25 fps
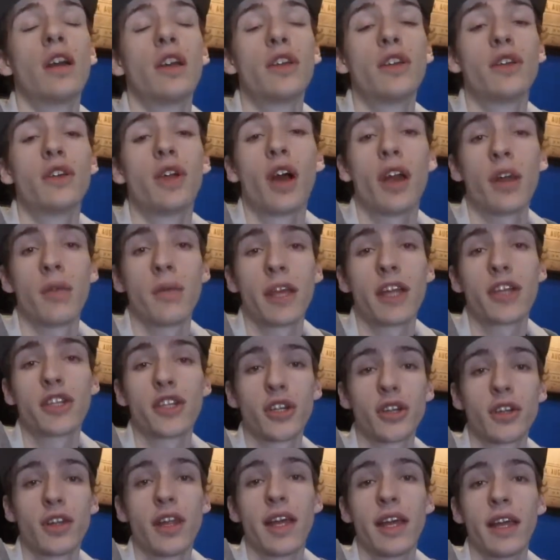you got to make
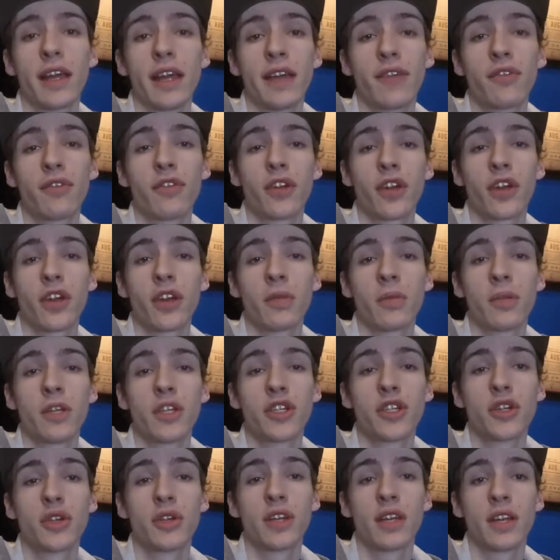sure that if you're going to be
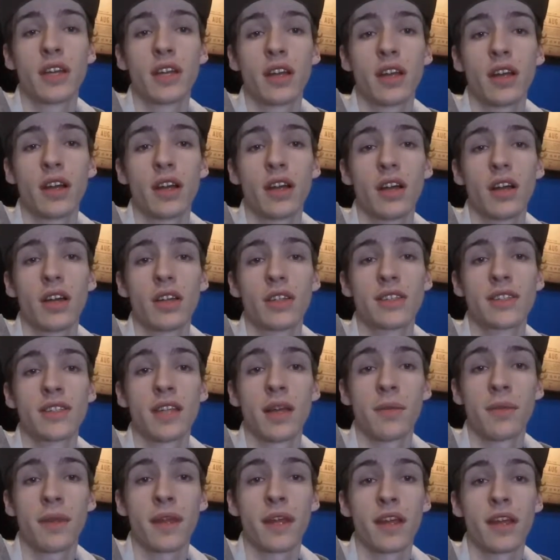shooting
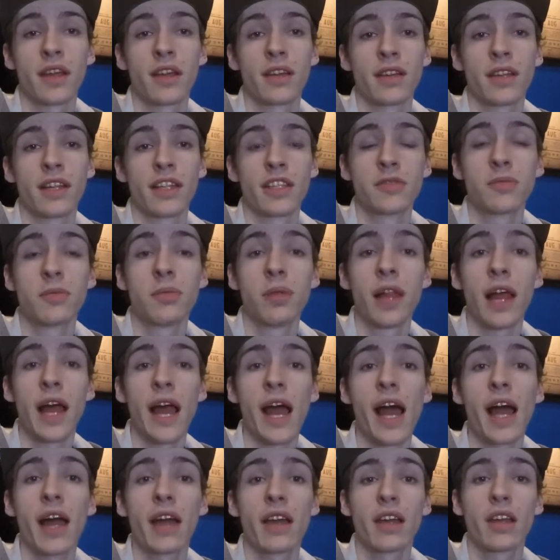something that's
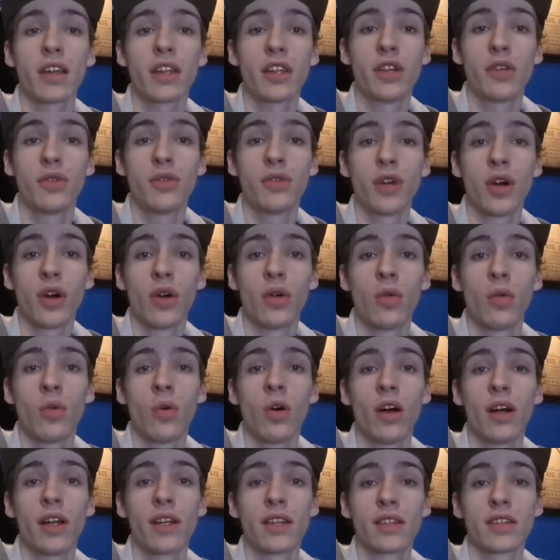black, you don't
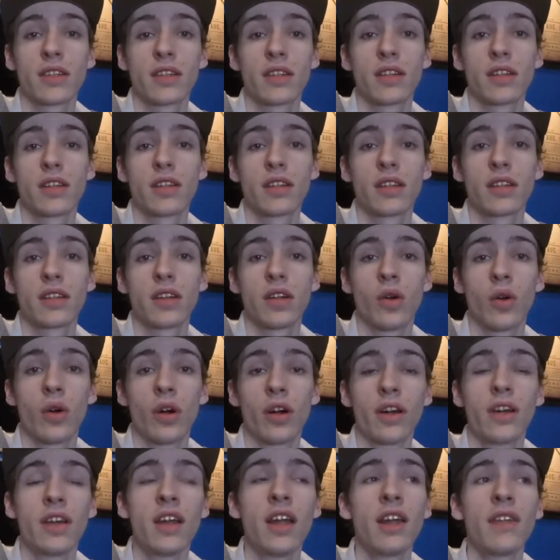want,
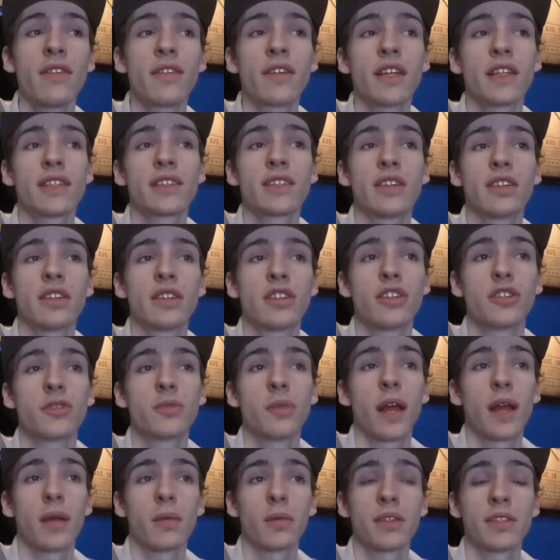or not even necessarily just
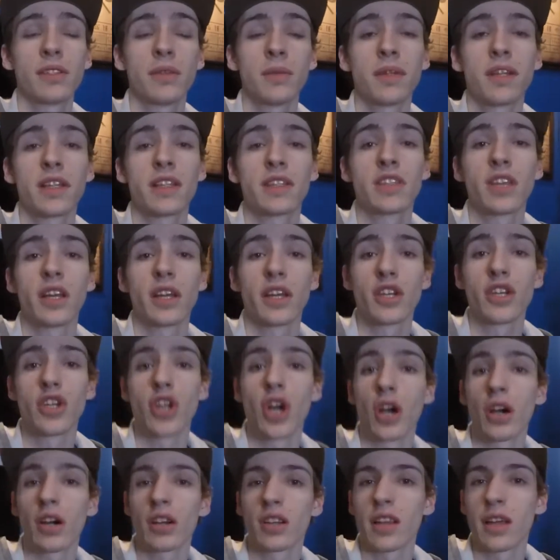black, but something that's like
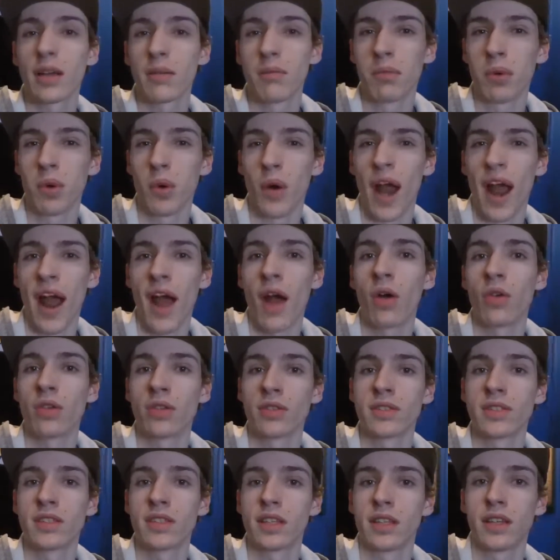dark, like
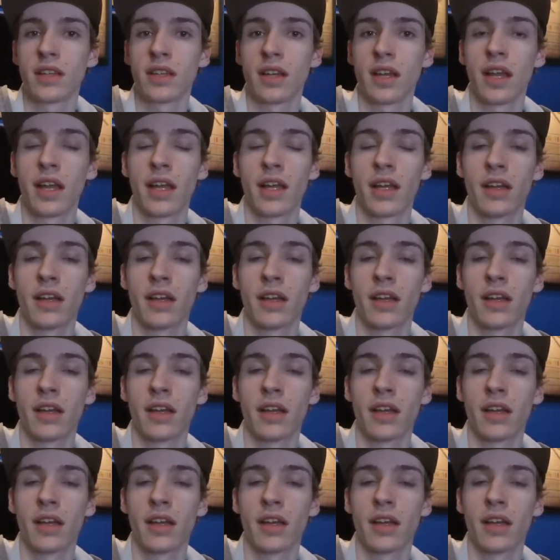browns and